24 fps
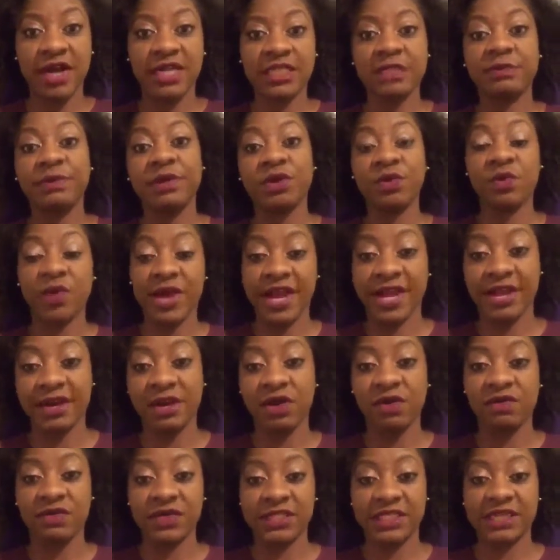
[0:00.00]
It's been read in
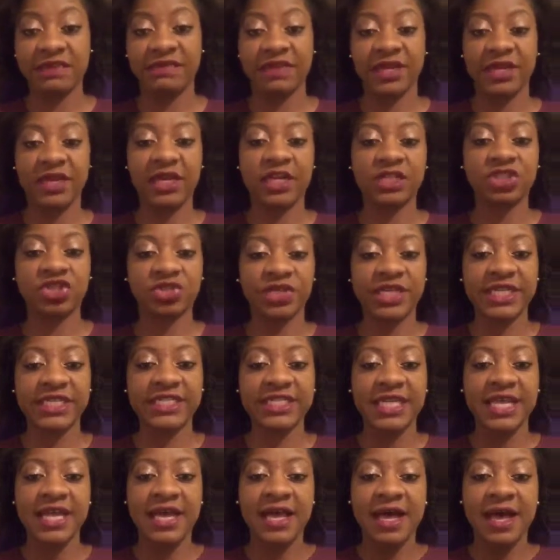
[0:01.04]
over 70 countries.